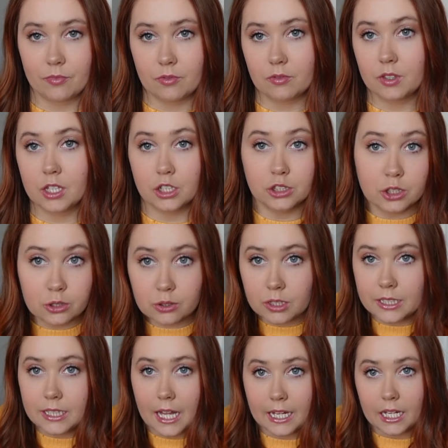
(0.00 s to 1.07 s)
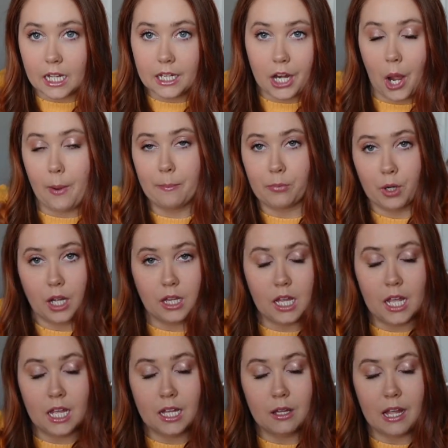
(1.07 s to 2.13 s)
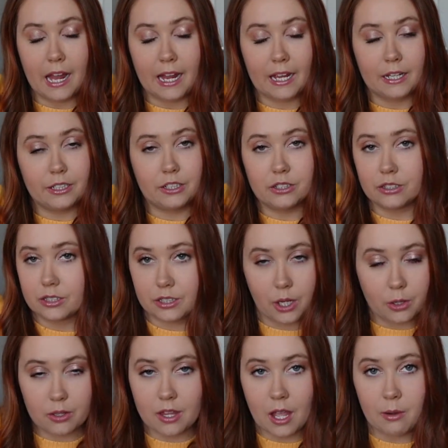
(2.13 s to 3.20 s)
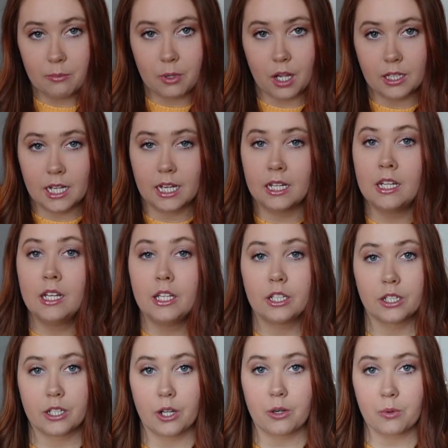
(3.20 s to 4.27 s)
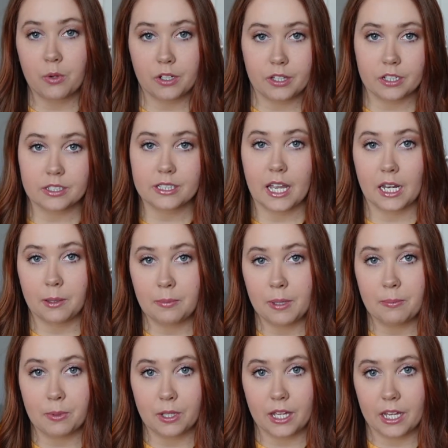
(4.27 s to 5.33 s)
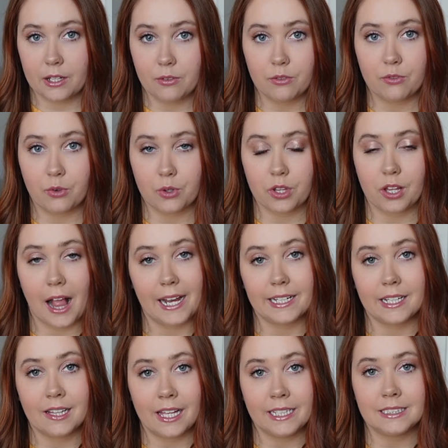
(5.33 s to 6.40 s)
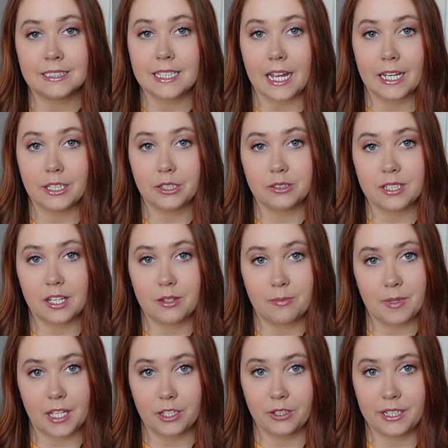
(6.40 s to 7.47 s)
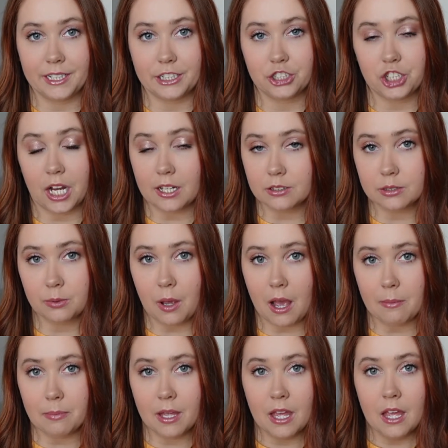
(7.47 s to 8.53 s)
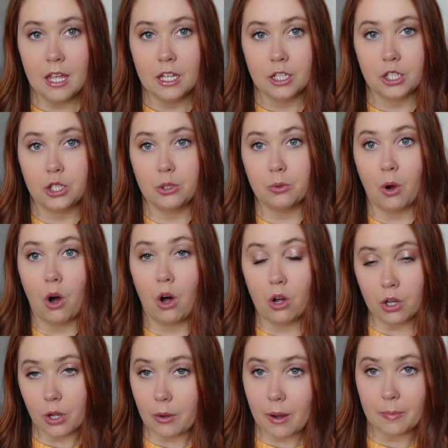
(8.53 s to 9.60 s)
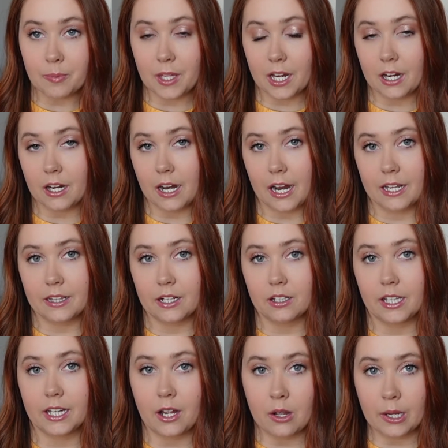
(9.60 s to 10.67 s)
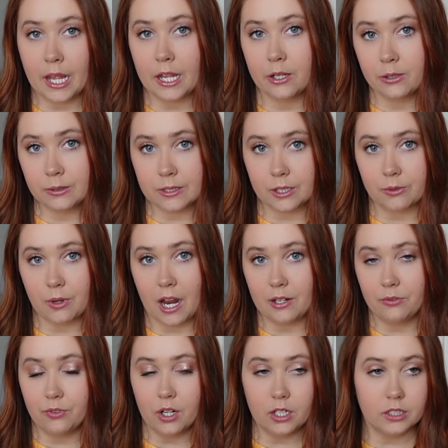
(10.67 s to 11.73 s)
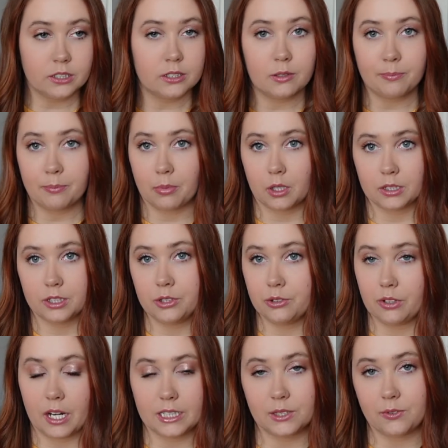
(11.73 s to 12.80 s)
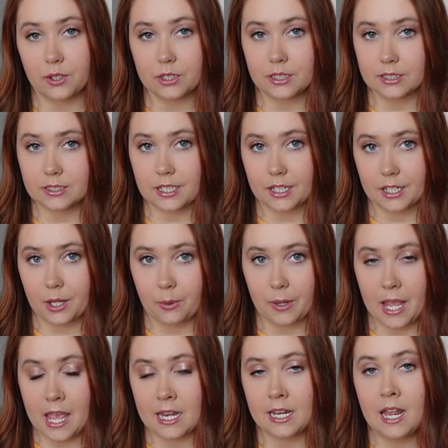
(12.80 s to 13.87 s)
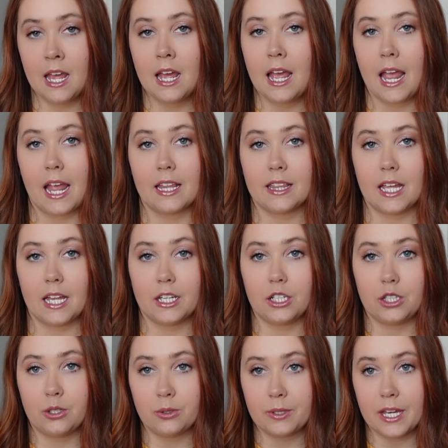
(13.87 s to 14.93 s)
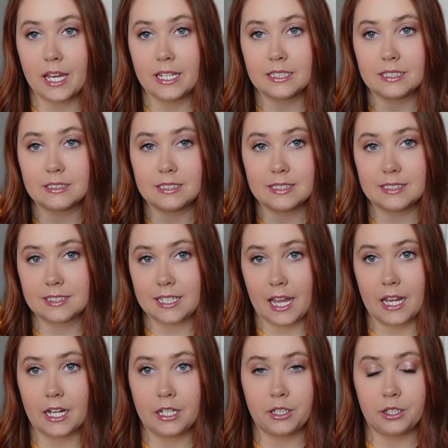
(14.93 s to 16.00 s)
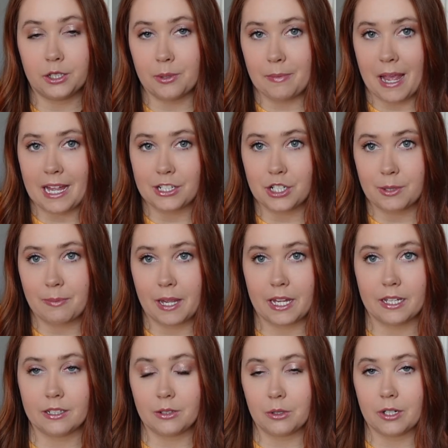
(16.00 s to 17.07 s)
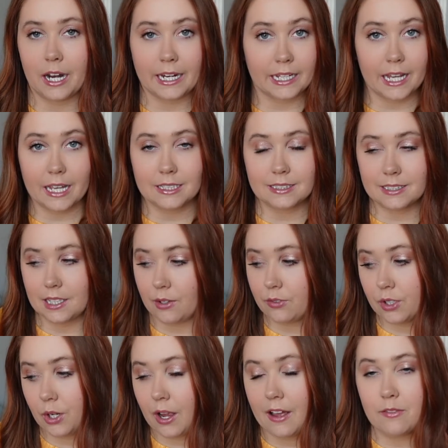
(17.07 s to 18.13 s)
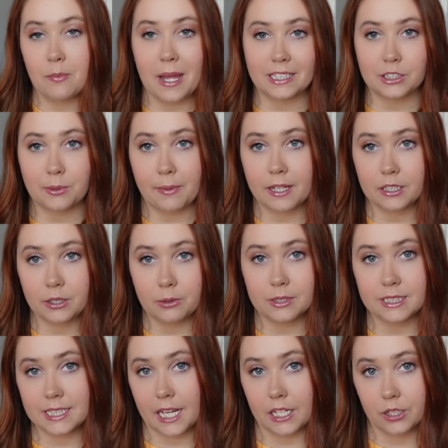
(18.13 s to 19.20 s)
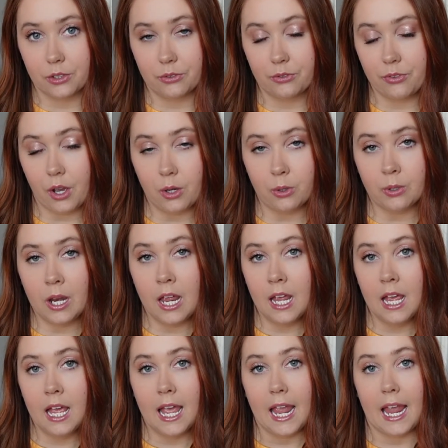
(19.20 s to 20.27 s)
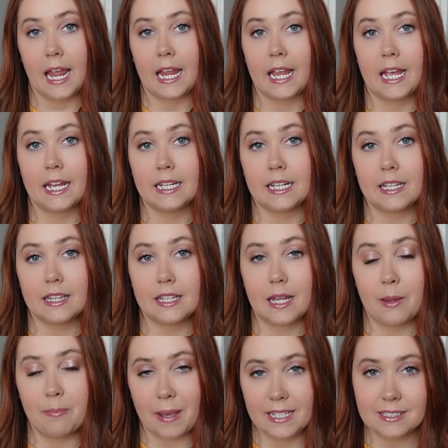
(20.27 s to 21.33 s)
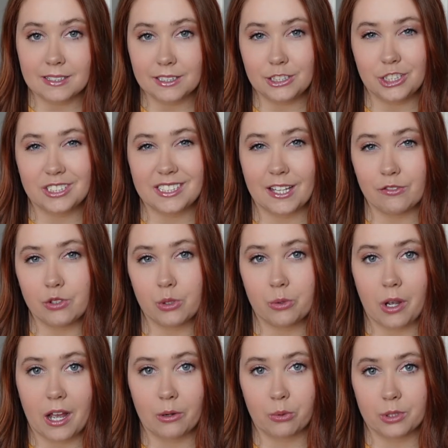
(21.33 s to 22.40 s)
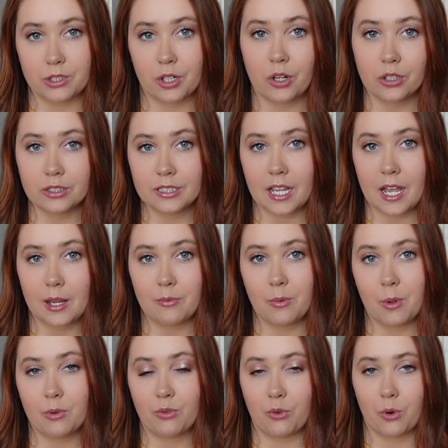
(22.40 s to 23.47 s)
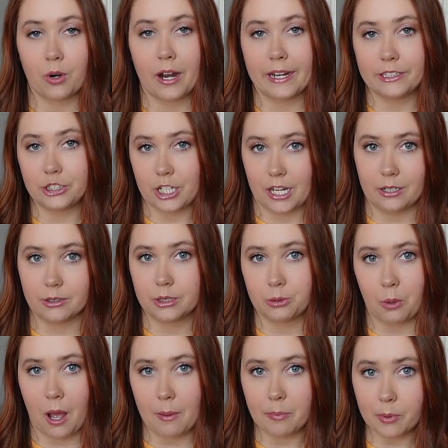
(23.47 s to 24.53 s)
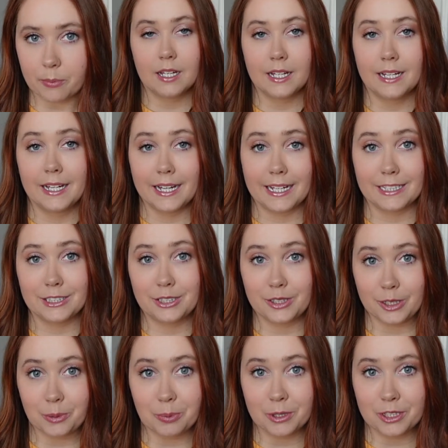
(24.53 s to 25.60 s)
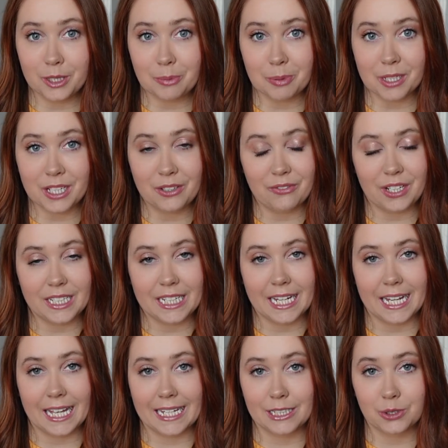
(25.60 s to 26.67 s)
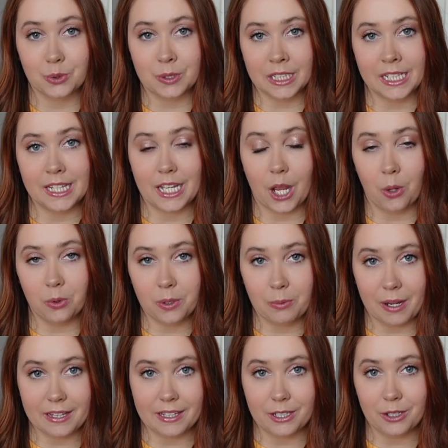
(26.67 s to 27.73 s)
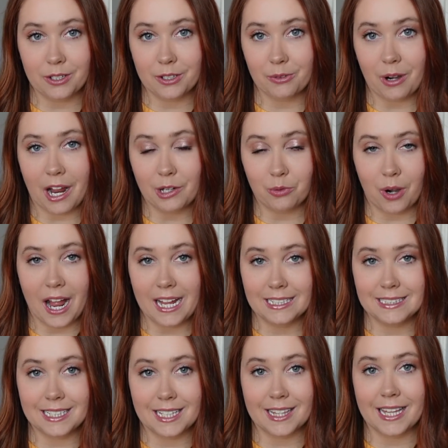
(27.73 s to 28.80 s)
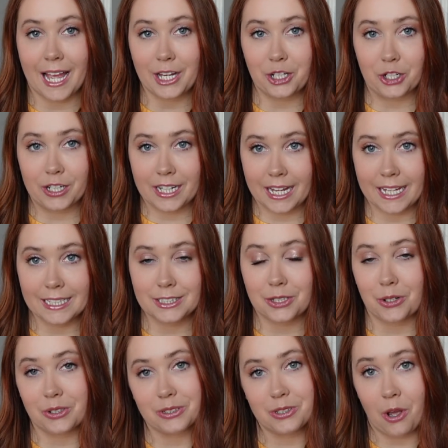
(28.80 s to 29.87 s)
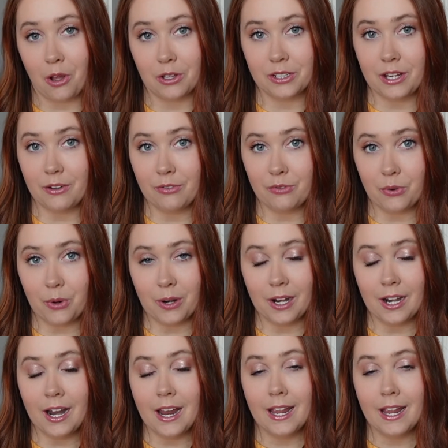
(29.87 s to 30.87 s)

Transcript: there's usually like an umbrella, and you just go to the umbrella, go to where they're scanning people in for the lightning lanes, and you tell them that you need a child swap. You all go up there and they're like, okay, who's gonna ride first? Person who rides first is gonna go in, and then you get to scan your magic band, or I guess if you don't have a magic band, you would scan your phone, and it basically just gives you a return time for a child swap. It's super, super convenient, and it's really the only way that you can ride rides that your kids aren't tall enough for